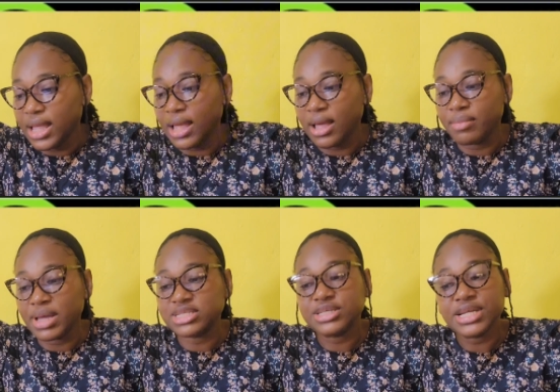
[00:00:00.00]

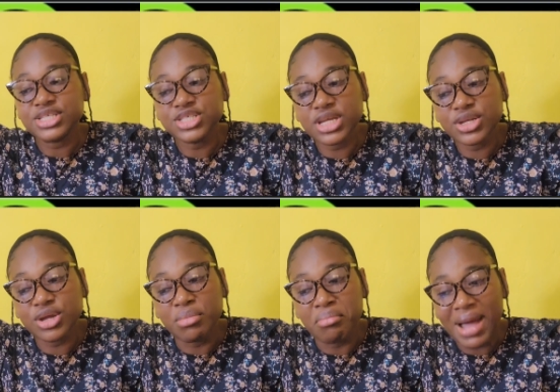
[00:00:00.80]
Um, a
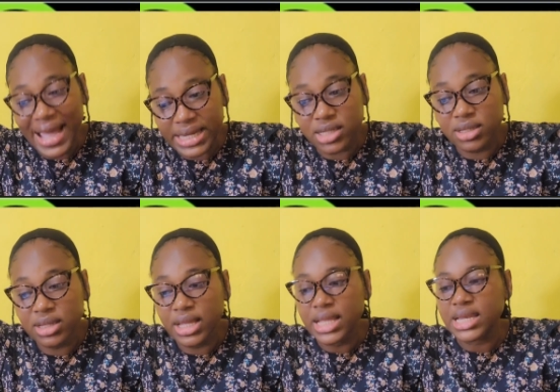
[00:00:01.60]
transgender
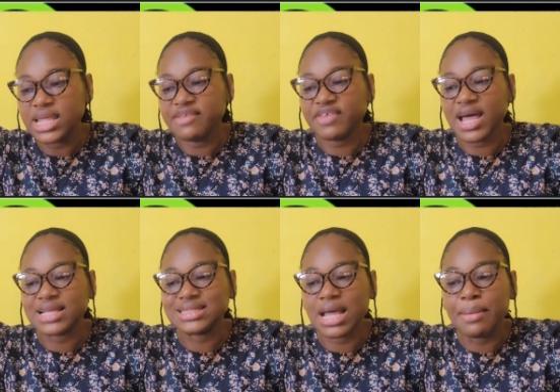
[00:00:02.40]
man live
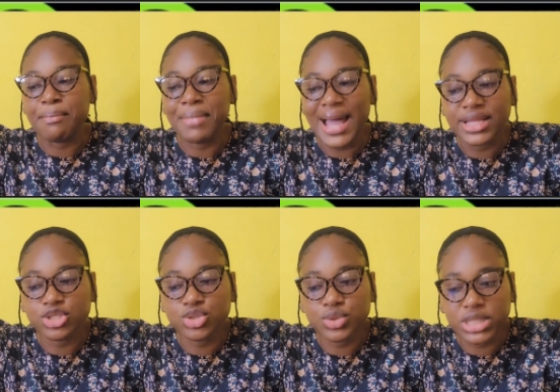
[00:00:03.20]
as a
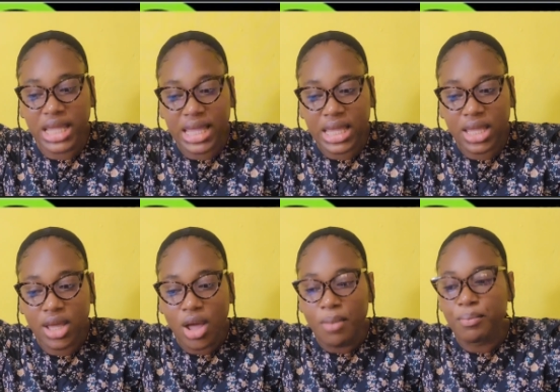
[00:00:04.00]
man today,